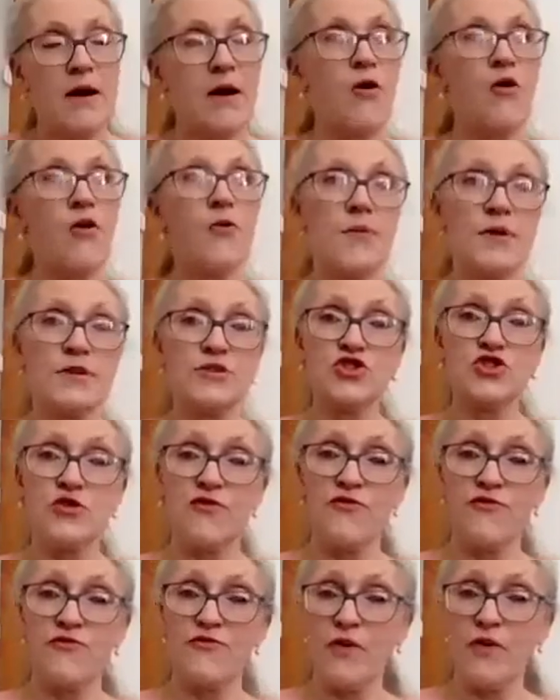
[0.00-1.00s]
a whole bunch
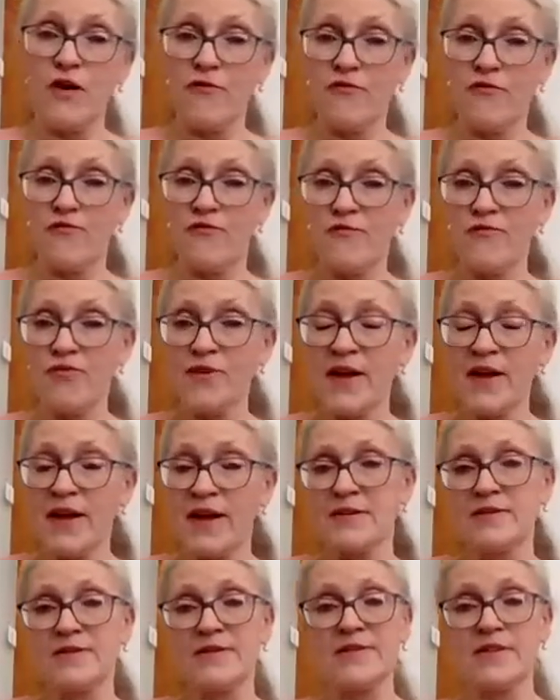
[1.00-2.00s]
of
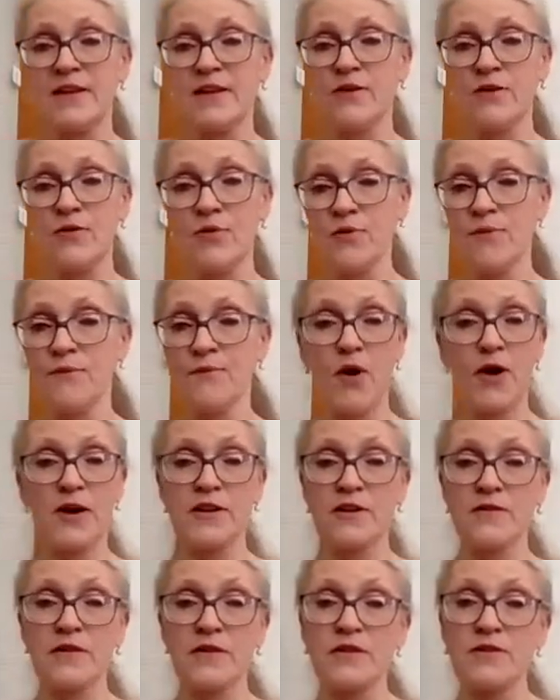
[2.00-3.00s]
plants that you bought
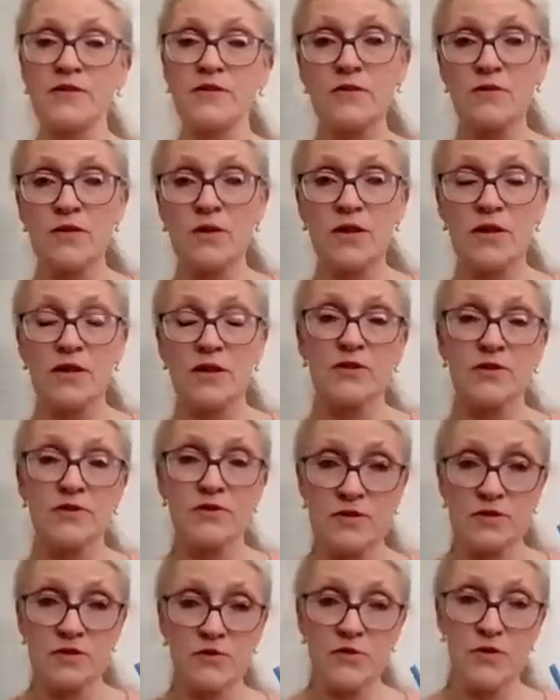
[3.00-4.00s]
at the
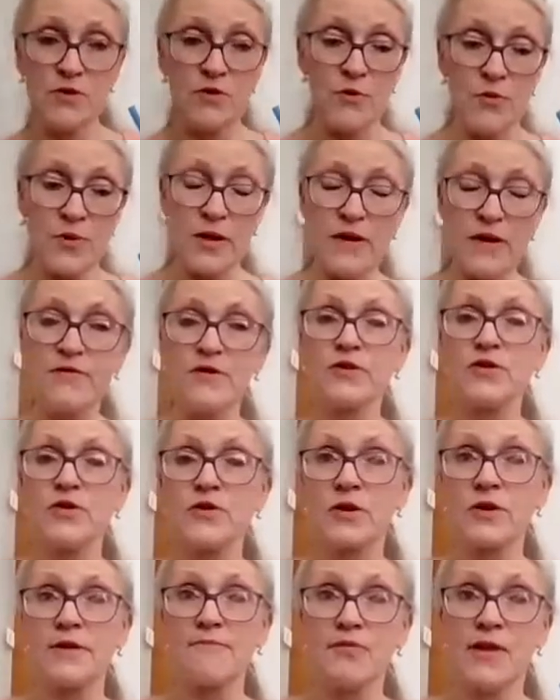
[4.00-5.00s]
nursery or whatever, and
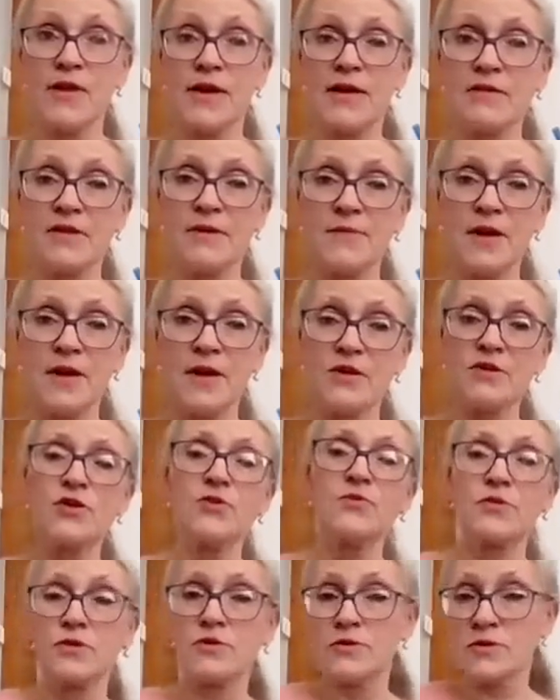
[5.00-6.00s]
you're going to plant them in, you
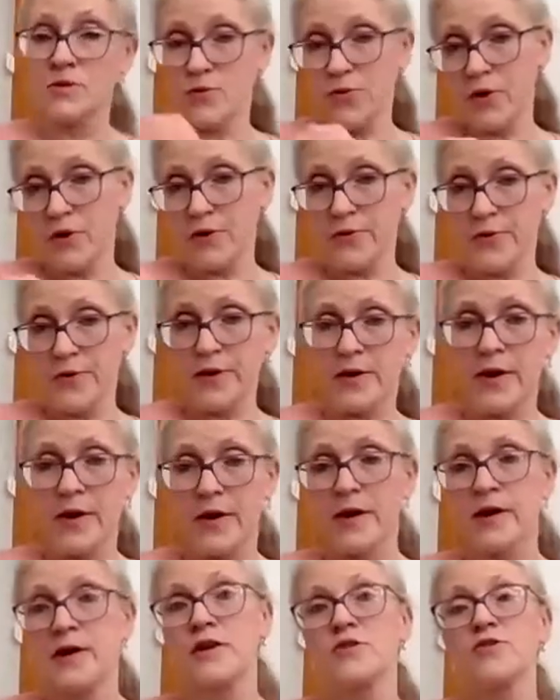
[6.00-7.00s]
would use a watering
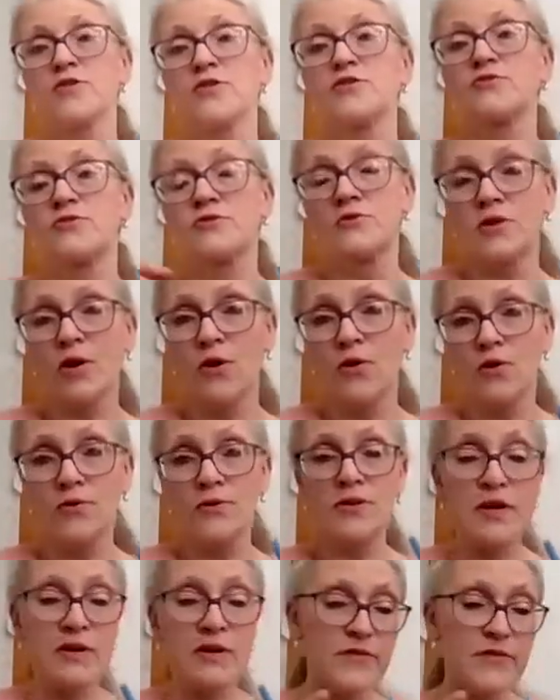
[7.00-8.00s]
can, or you'd use a
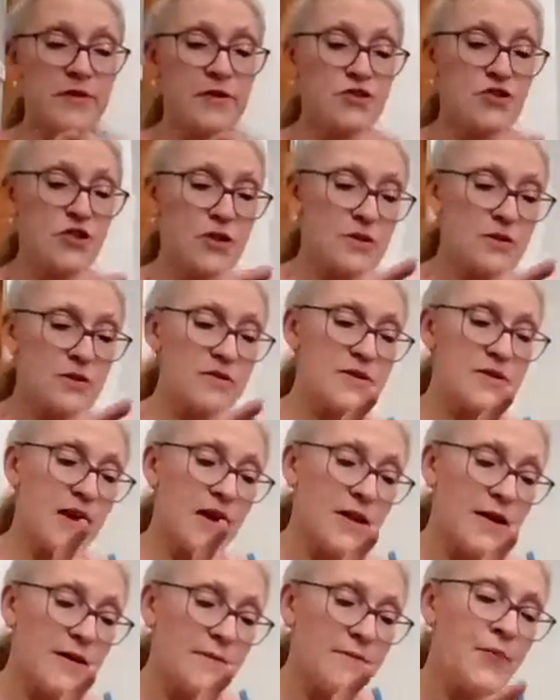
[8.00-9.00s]
hose on a very gentle
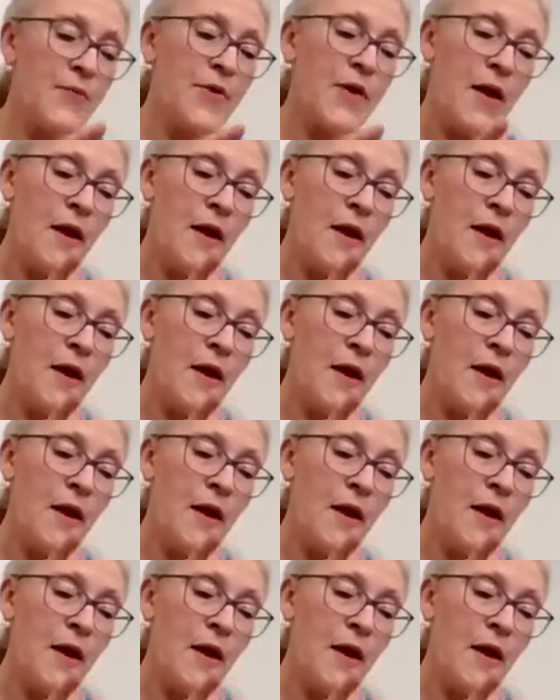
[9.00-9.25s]
setting.